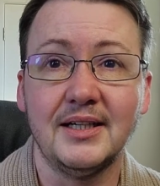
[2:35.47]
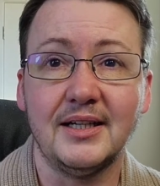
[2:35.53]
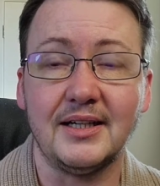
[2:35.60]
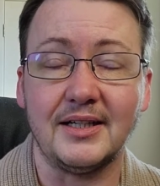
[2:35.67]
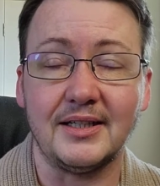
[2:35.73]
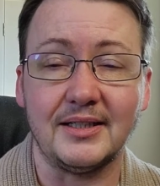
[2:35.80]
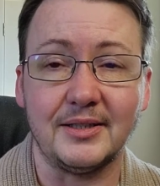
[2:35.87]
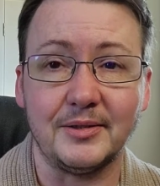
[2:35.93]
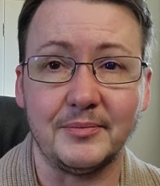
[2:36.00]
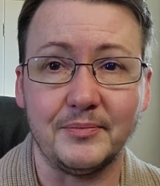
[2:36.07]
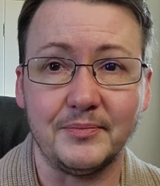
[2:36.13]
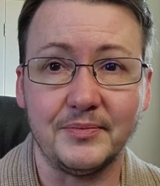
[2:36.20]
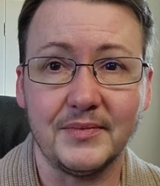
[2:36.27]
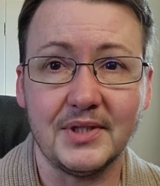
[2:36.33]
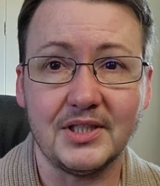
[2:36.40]
um,
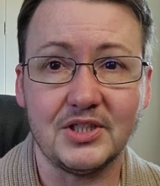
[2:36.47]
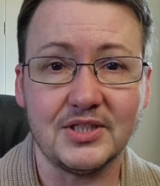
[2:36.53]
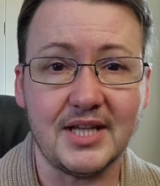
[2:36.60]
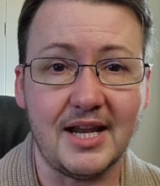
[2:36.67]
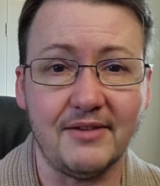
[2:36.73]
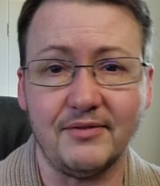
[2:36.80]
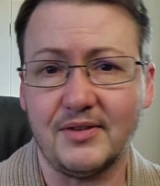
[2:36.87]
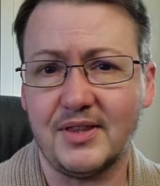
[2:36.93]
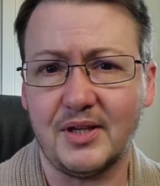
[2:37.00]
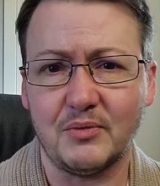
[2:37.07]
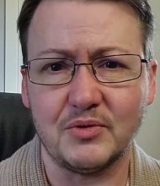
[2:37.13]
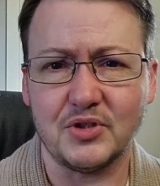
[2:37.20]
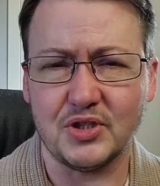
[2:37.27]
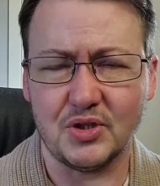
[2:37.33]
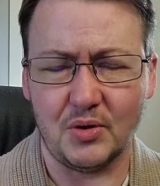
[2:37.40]
just everything
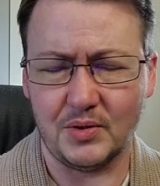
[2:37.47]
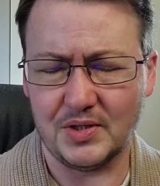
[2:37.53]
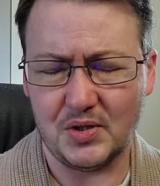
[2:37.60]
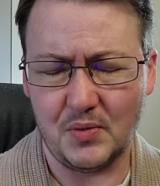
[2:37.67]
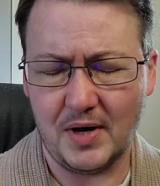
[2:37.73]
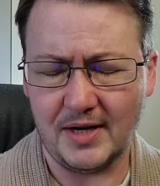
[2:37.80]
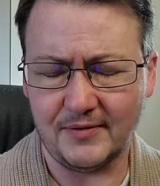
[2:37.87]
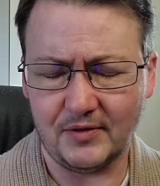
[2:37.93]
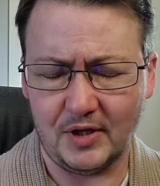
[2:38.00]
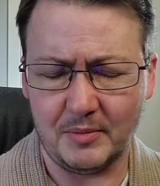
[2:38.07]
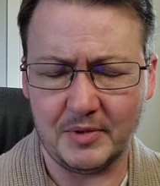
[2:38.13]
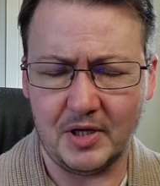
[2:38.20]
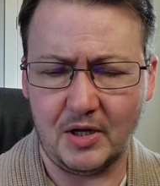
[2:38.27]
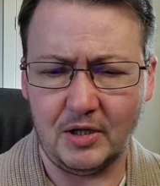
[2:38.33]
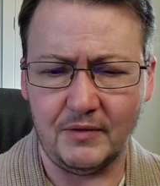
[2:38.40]
was just always too hot for
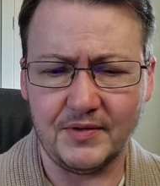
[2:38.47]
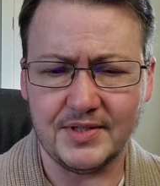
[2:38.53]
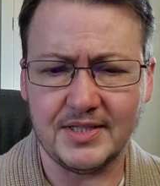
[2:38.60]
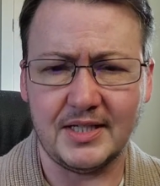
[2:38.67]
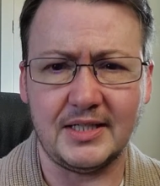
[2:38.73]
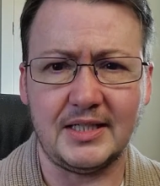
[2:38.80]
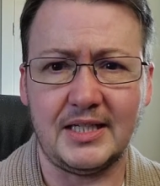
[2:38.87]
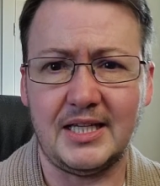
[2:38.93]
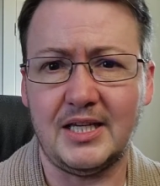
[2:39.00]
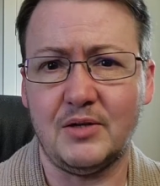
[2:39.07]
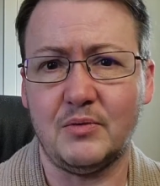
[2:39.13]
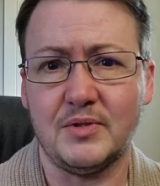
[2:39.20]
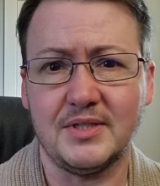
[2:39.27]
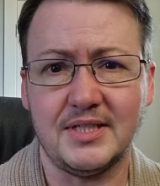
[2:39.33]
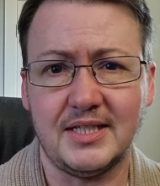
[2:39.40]
him. And all of a sudden, he
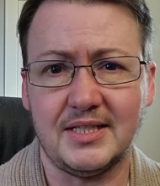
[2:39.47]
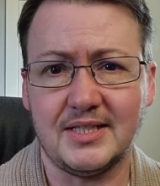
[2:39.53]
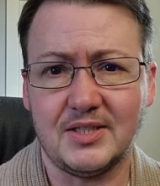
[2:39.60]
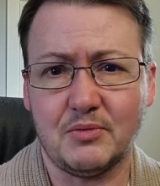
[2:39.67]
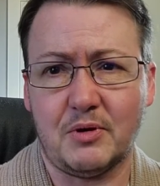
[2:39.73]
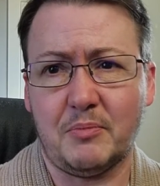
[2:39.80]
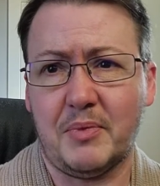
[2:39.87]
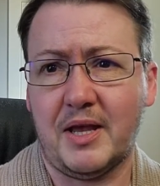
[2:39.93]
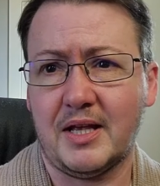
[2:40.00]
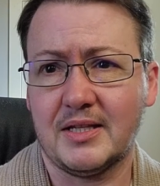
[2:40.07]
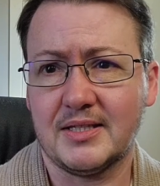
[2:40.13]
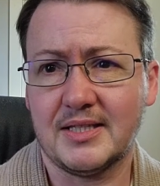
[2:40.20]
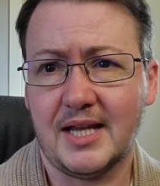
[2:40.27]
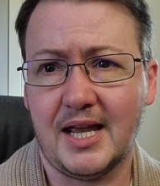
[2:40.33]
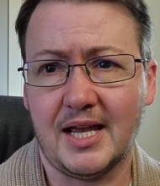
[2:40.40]
was in
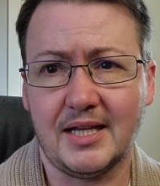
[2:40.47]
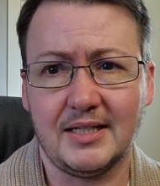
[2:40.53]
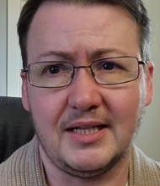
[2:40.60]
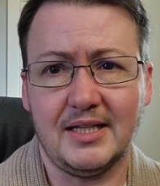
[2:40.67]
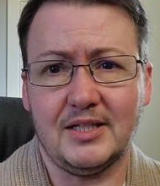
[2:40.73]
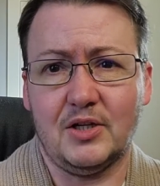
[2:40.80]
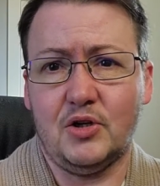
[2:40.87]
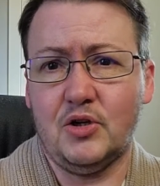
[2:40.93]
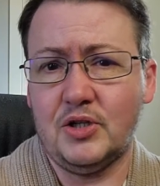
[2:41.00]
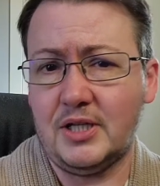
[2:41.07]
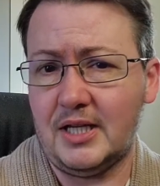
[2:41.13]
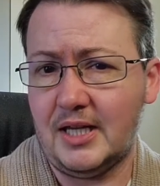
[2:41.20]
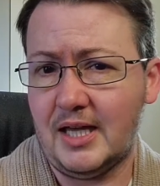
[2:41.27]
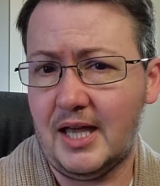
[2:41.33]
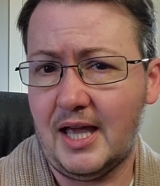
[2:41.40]
sweatpants and in a
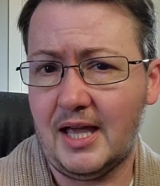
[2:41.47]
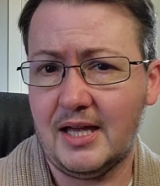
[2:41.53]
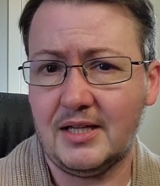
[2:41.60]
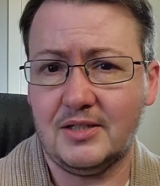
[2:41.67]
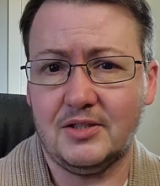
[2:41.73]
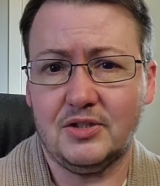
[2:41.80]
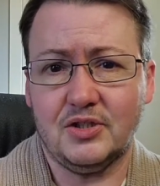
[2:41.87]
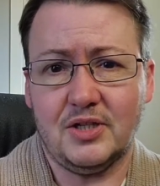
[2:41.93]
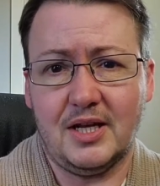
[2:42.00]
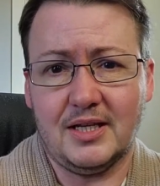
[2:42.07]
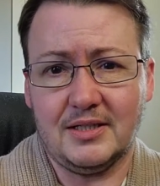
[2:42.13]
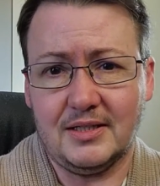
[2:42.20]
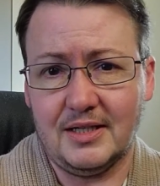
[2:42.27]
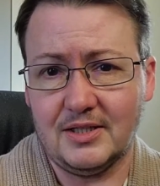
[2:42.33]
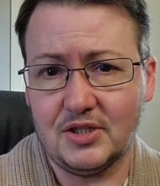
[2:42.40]
hoodie and
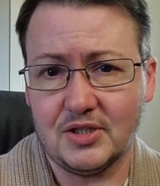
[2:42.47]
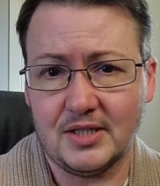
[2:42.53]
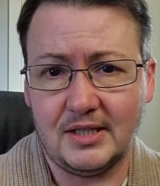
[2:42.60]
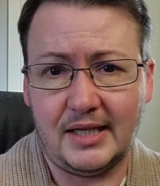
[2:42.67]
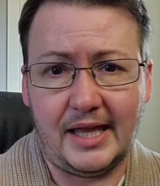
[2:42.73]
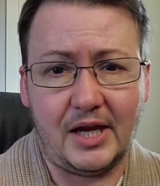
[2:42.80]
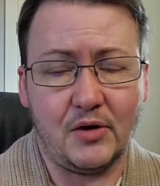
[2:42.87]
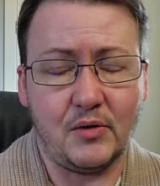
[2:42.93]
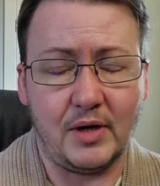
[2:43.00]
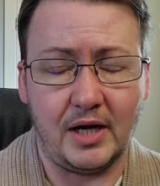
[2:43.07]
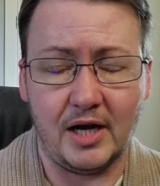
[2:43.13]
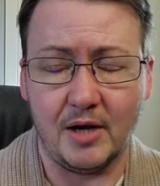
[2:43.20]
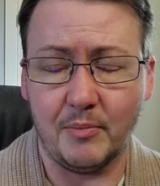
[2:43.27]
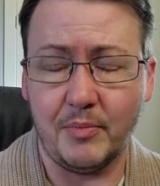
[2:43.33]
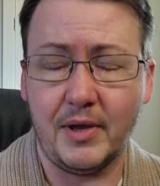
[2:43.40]
and and just
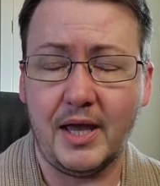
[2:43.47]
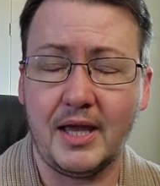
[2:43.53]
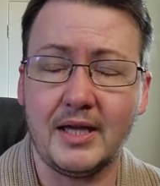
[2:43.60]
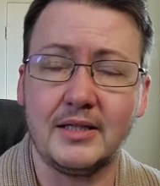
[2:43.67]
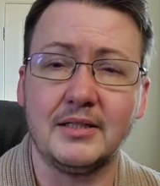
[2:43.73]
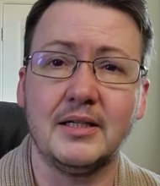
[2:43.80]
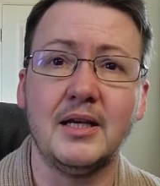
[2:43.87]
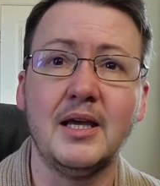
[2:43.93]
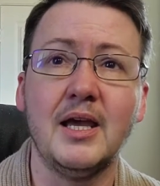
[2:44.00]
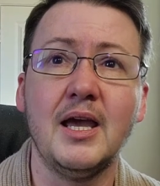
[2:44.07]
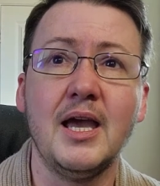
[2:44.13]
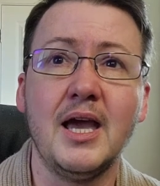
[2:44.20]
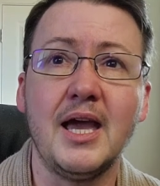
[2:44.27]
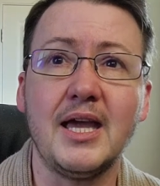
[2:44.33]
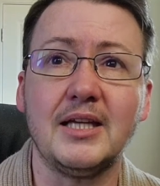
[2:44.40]
layering up and
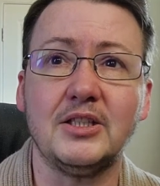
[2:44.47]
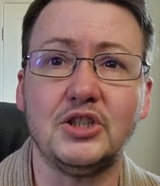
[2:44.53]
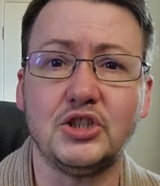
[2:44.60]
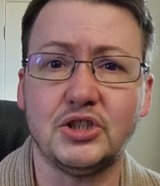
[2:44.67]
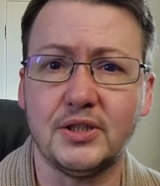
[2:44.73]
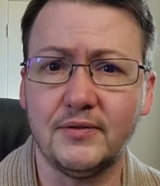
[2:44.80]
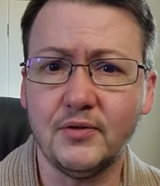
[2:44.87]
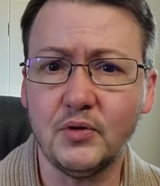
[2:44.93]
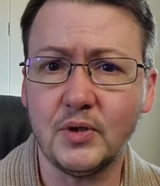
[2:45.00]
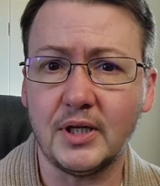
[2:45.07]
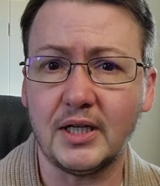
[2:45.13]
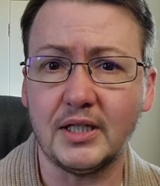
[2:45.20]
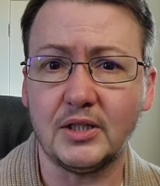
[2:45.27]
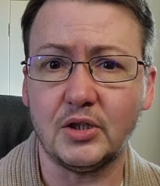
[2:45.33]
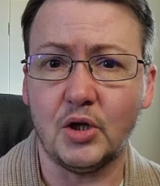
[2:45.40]
and
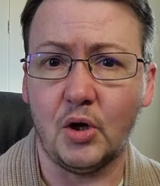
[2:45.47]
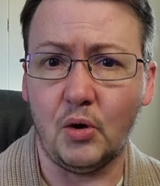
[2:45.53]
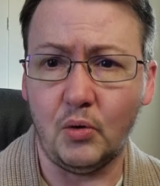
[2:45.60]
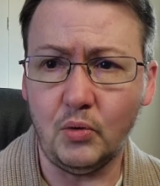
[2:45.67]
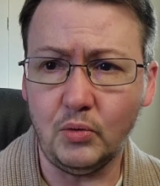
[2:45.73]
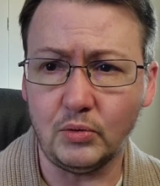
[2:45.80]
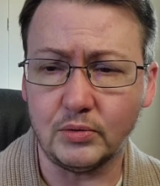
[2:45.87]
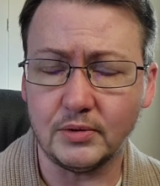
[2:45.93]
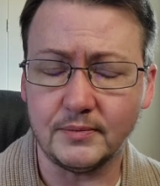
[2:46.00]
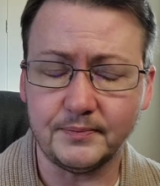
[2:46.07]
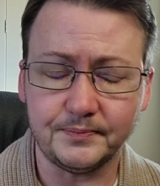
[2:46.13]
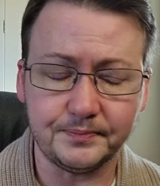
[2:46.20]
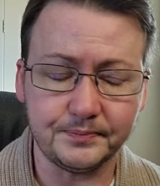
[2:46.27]
shivering and cold.